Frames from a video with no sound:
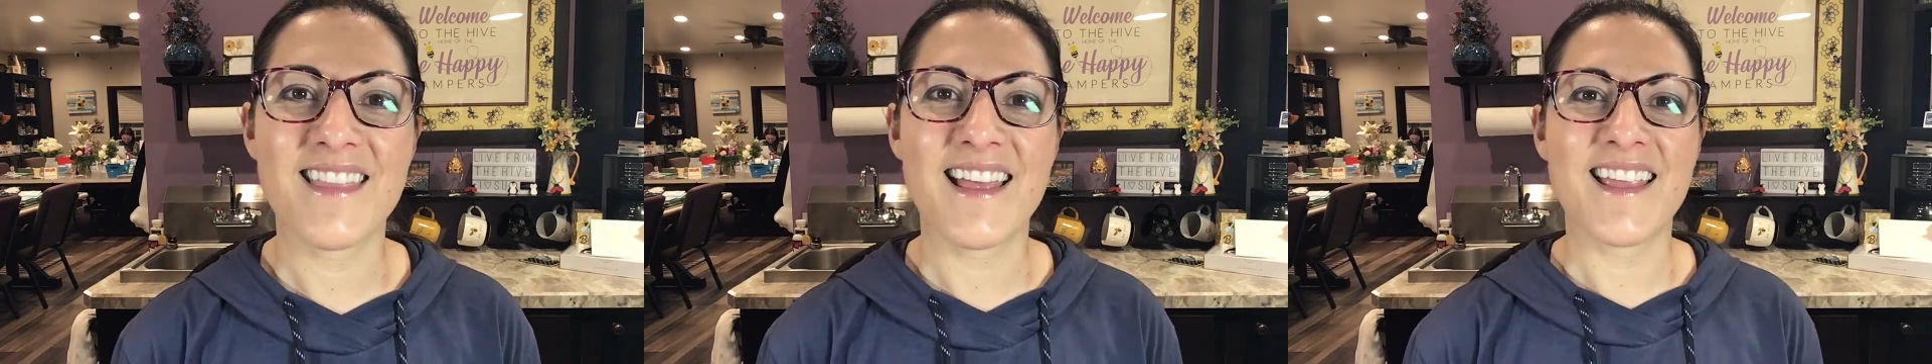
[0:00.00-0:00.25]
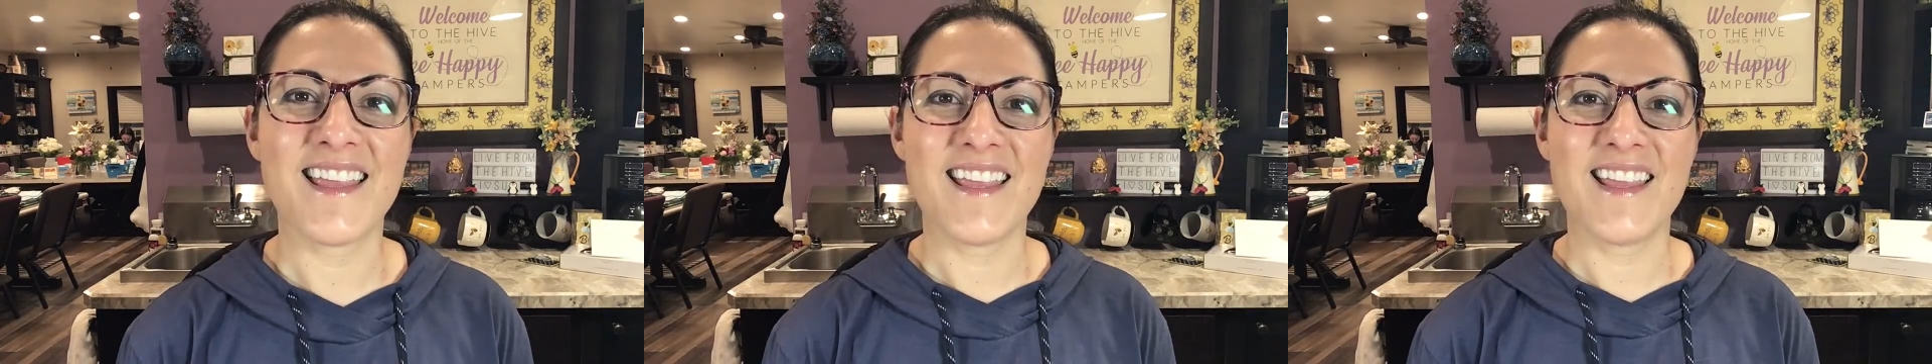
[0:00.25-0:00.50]

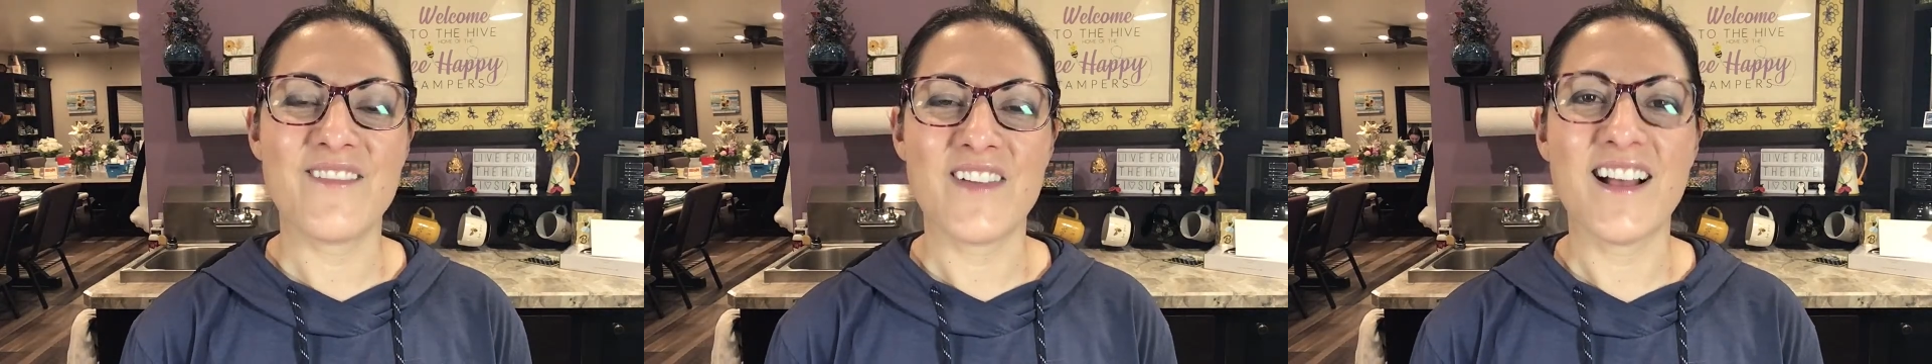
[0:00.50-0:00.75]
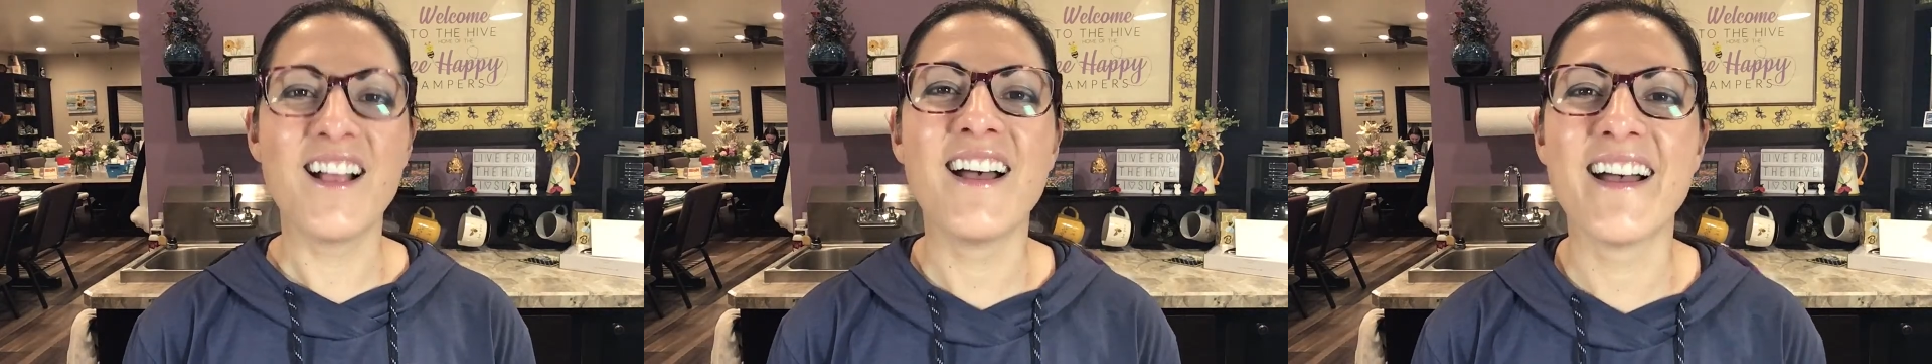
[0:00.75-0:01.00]
that
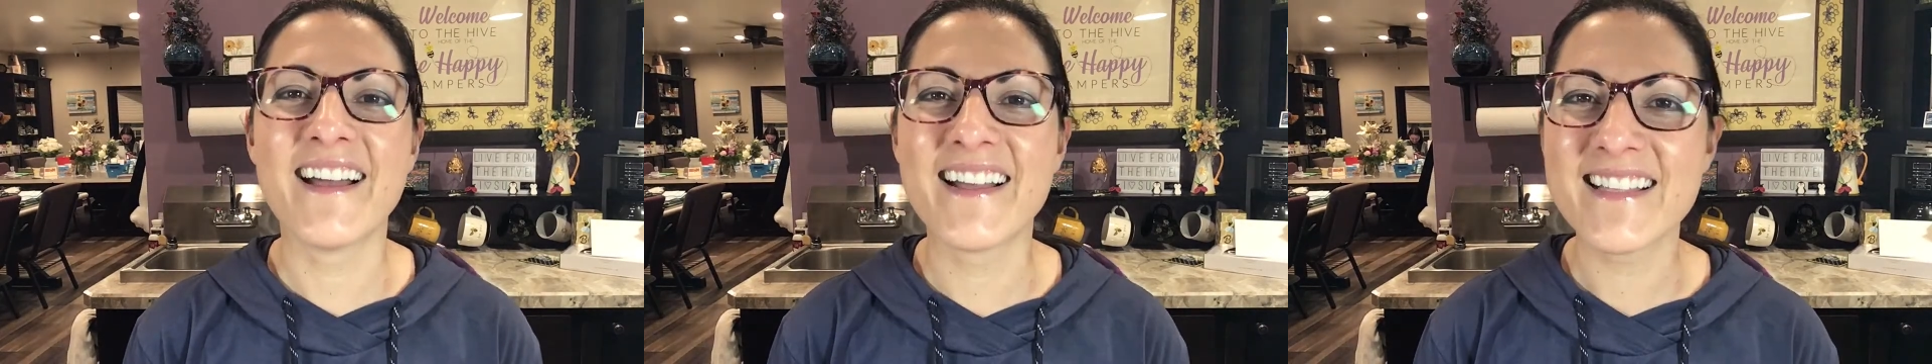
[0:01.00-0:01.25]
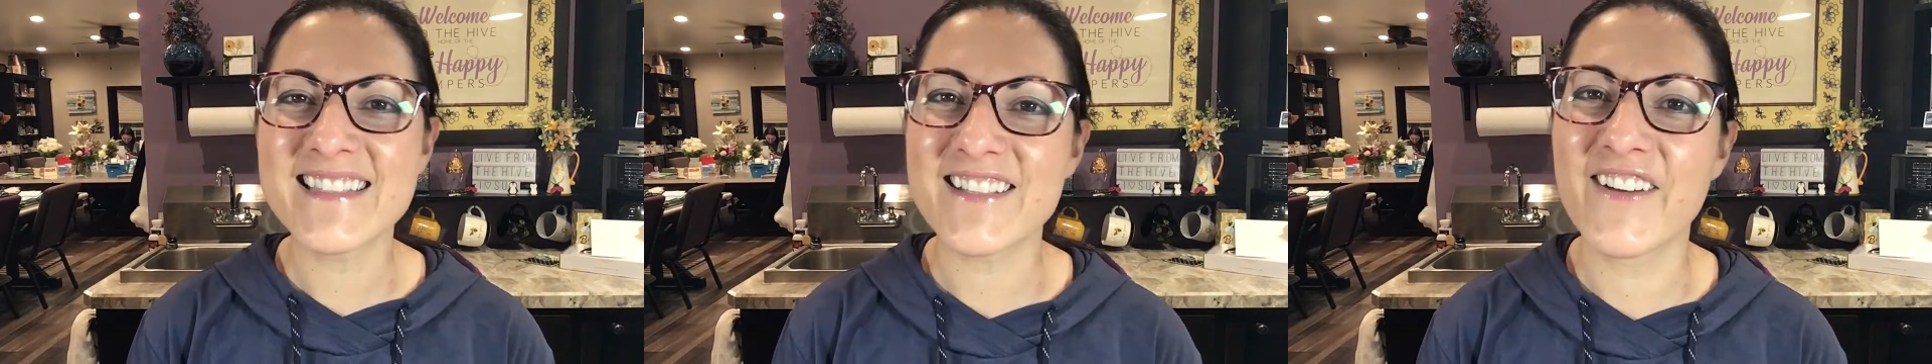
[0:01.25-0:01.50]
email.
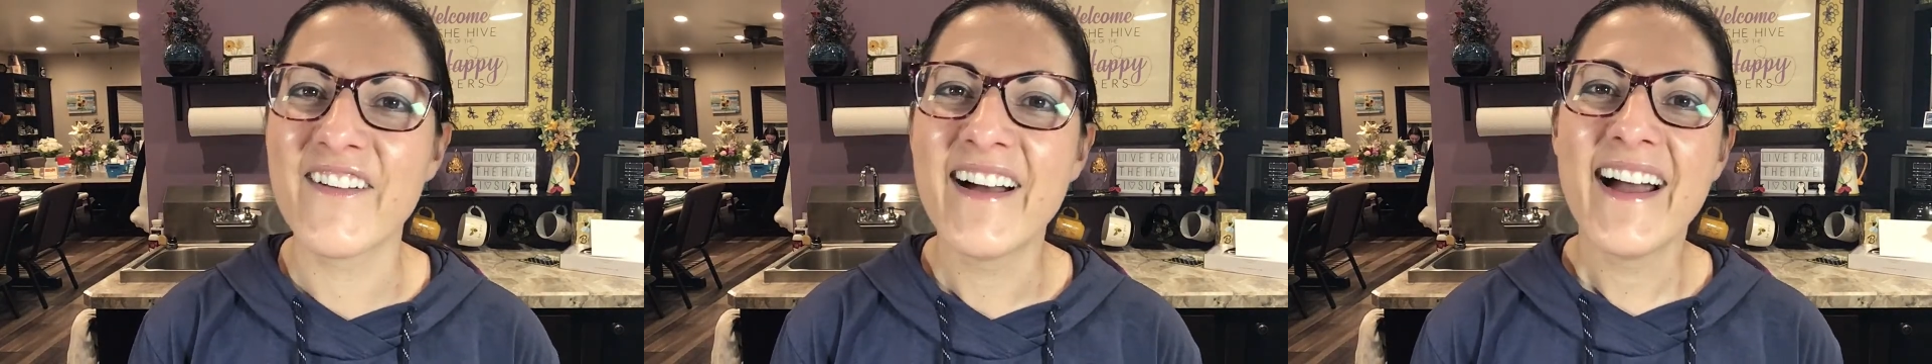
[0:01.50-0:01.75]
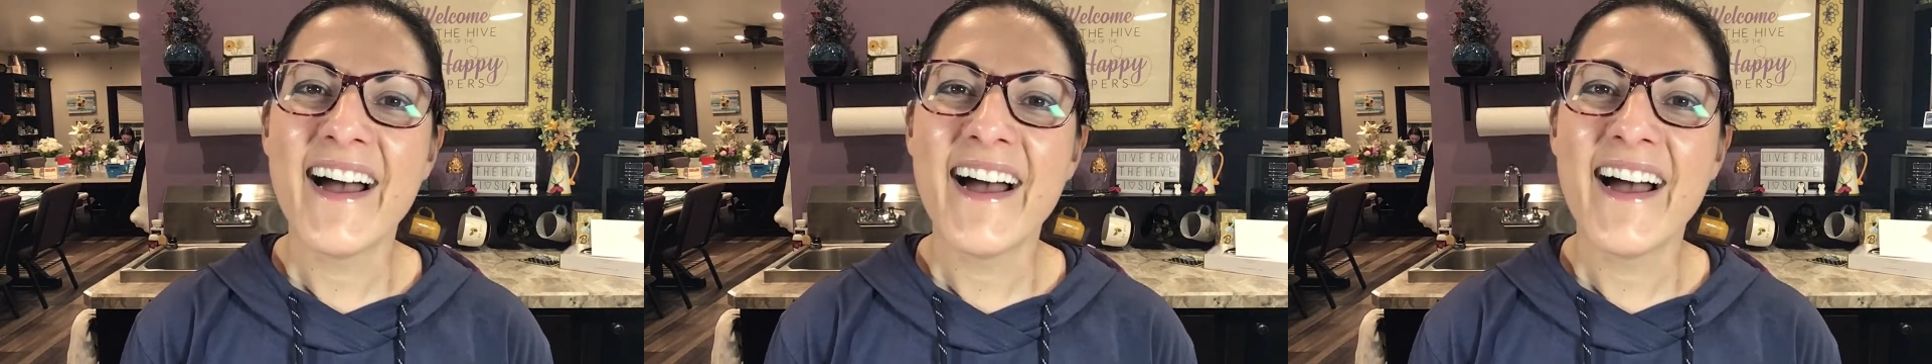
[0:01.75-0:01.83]
So